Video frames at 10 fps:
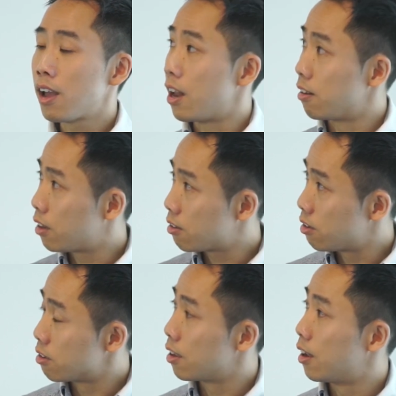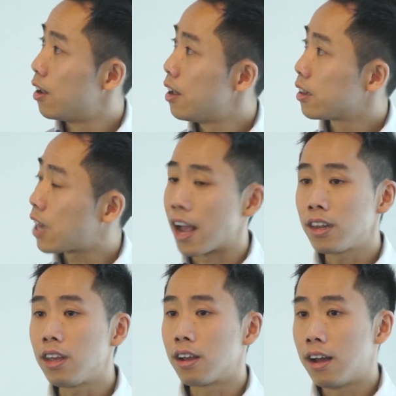And this is a
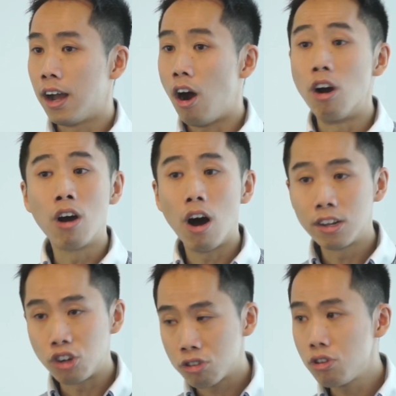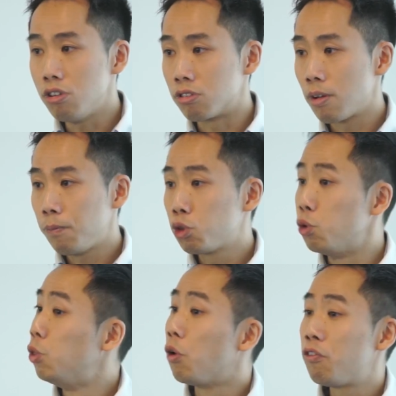technique oncologists use
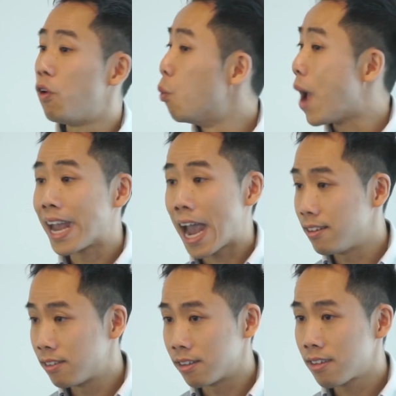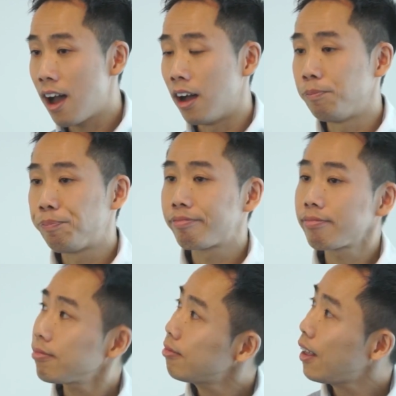to look for where cancers are.
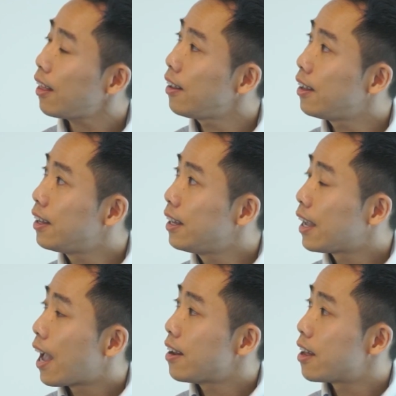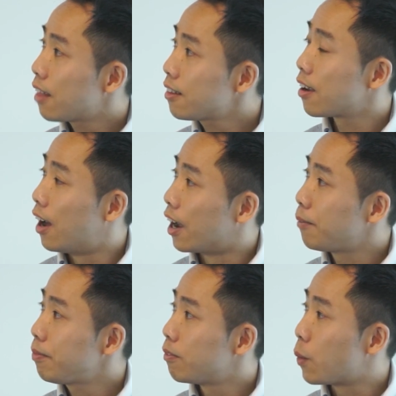And at that
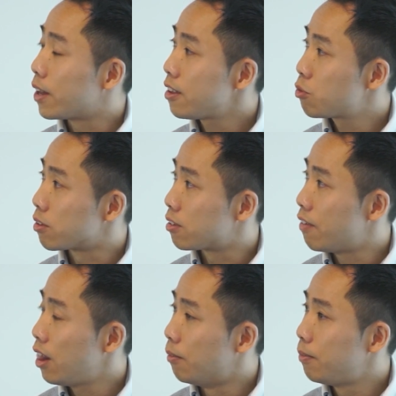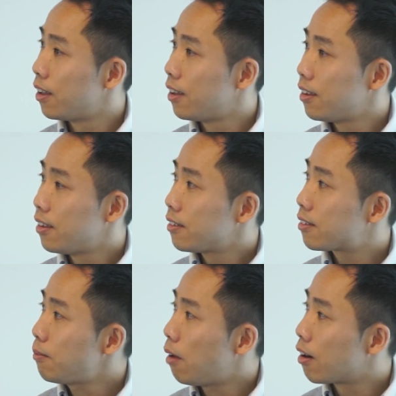time, when this was developed,
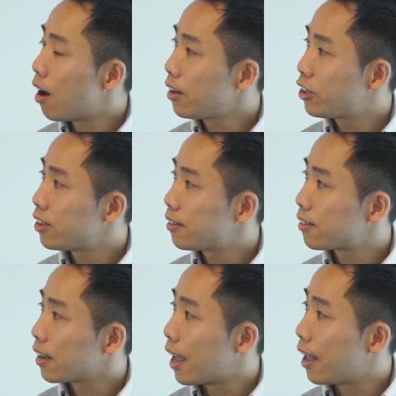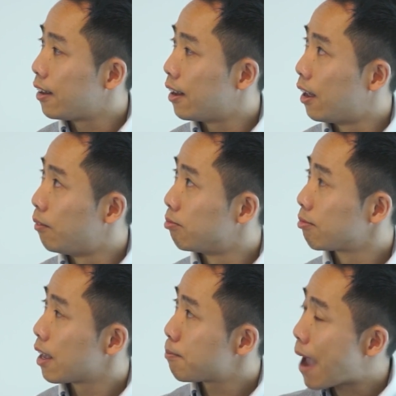some oncologists and
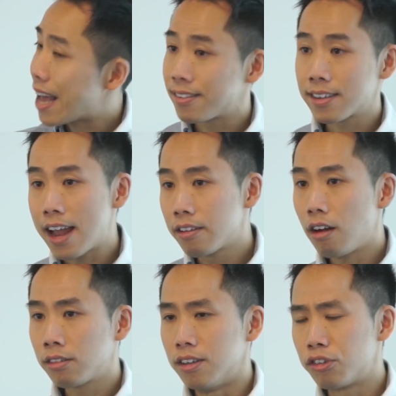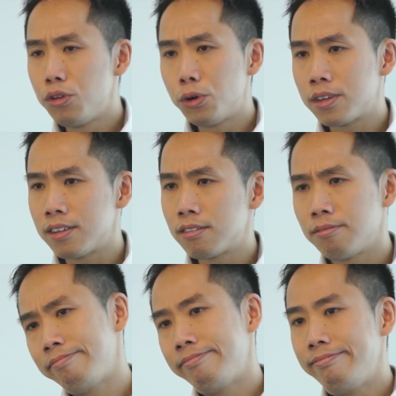PET scan doctors noticed,
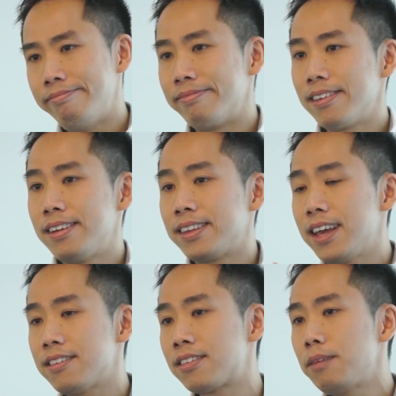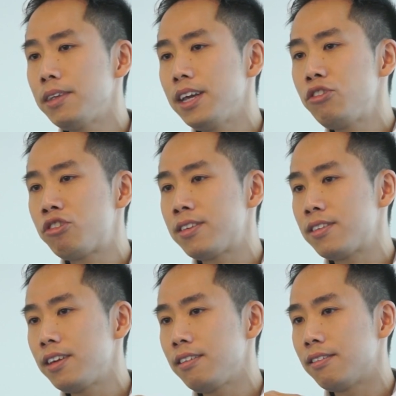there is some
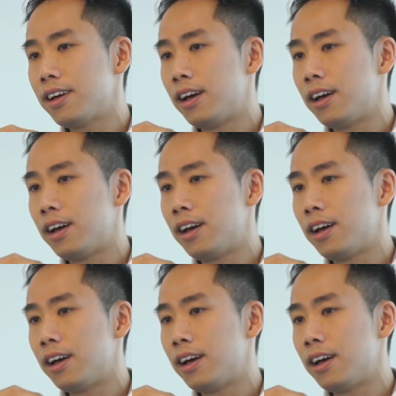interesting,